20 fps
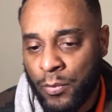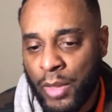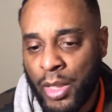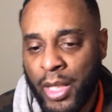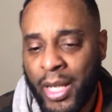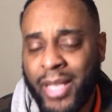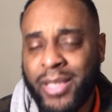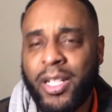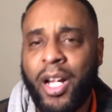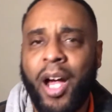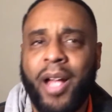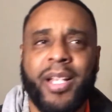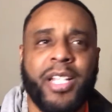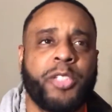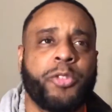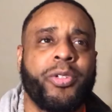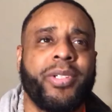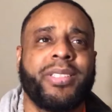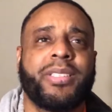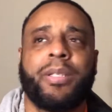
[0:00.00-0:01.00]
It's hard to
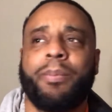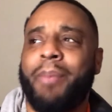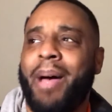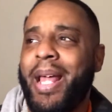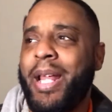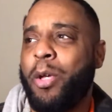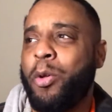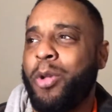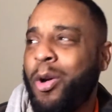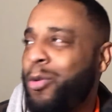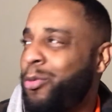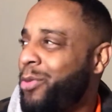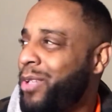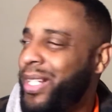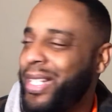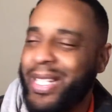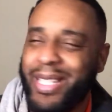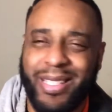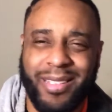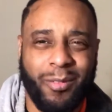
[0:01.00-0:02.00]
treat somebody who don't
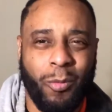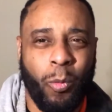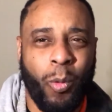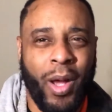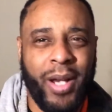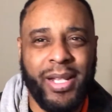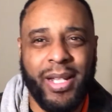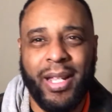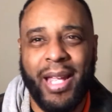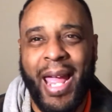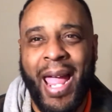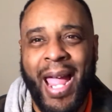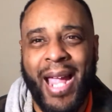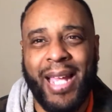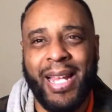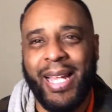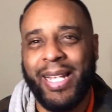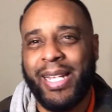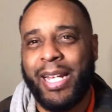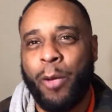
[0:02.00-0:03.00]
really
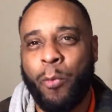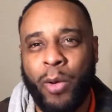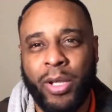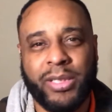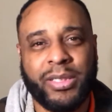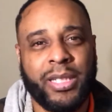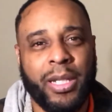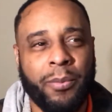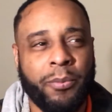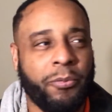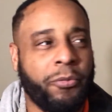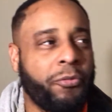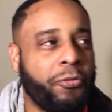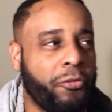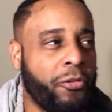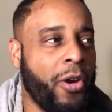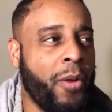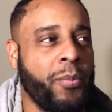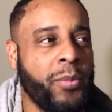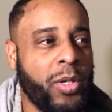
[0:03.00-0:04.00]
acting like they want something
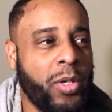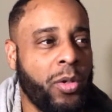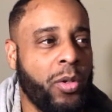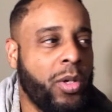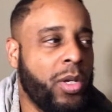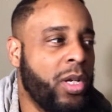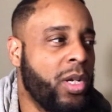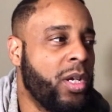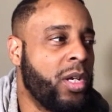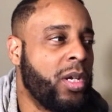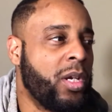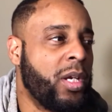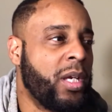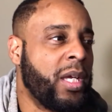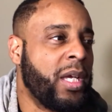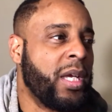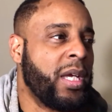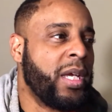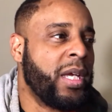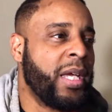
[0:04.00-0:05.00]
from you.
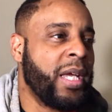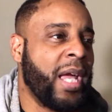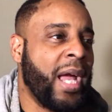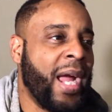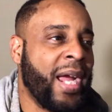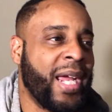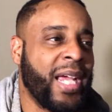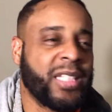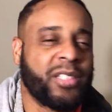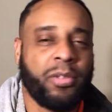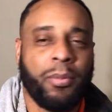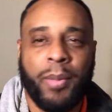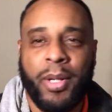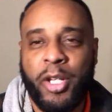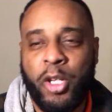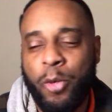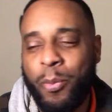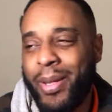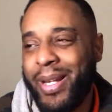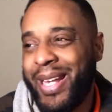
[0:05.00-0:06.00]
I guess from a
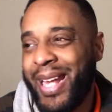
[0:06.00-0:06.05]
human